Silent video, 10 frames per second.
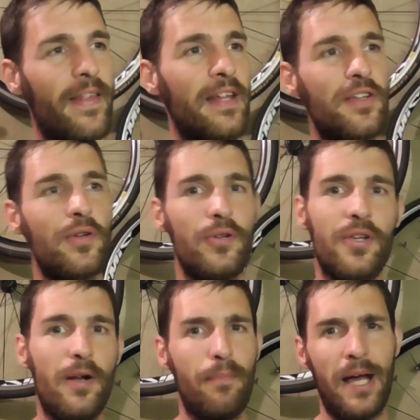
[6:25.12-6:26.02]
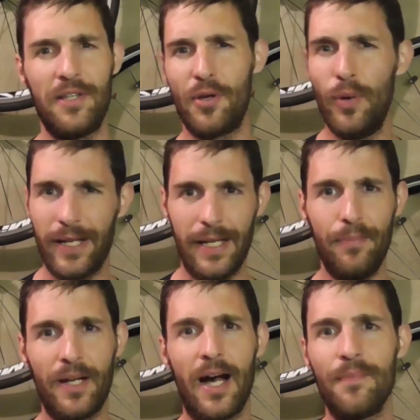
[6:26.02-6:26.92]
then the suicide pace quickly
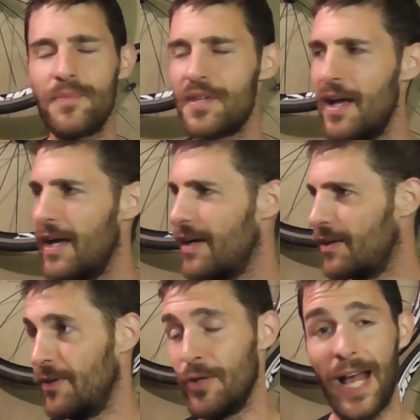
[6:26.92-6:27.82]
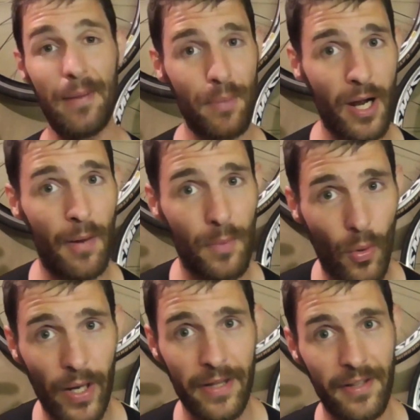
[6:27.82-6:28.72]
becomes or can become
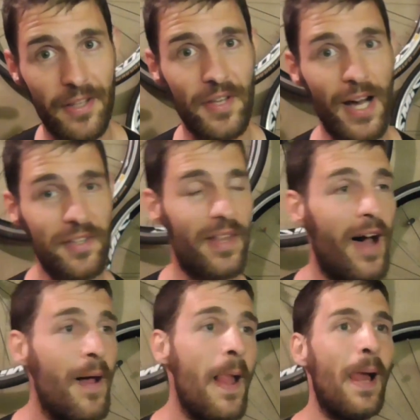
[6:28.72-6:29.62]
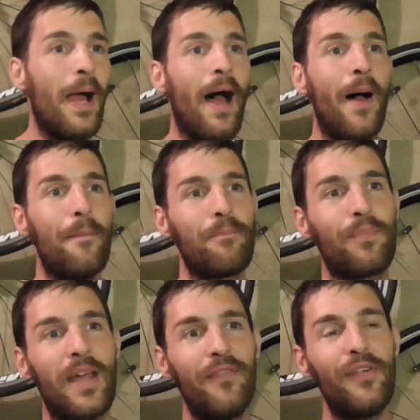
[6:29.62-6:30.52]
quite the disaster.
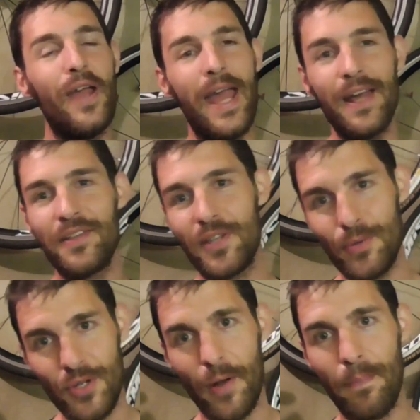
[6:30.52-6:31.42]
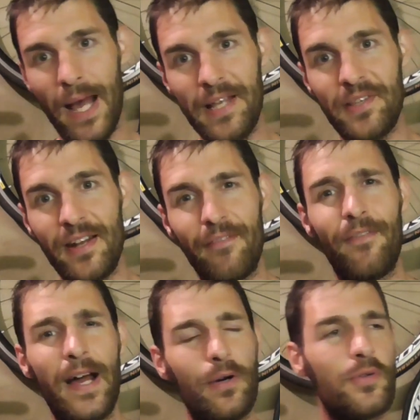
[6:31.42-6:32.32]
If you hit a suicide pace and it
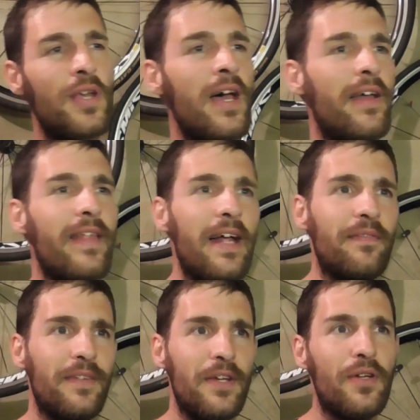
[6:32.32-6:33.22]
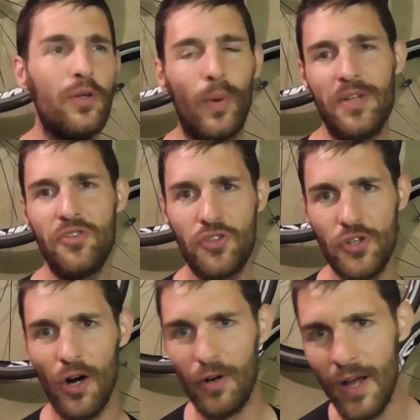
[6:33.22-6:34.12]
fails, then you can always
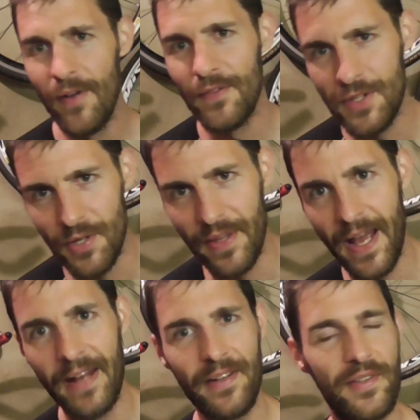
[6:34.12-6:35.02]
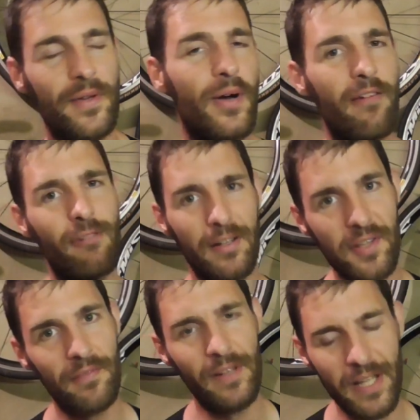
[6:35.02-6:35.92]
jog to the end and still get a
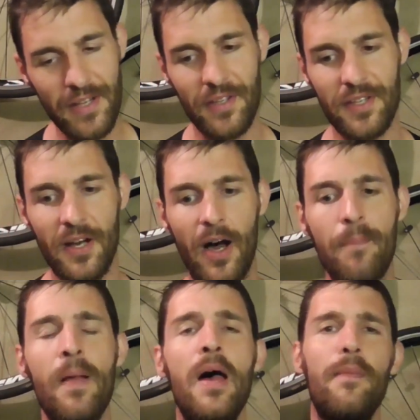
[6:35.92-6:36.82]
relatively decent time.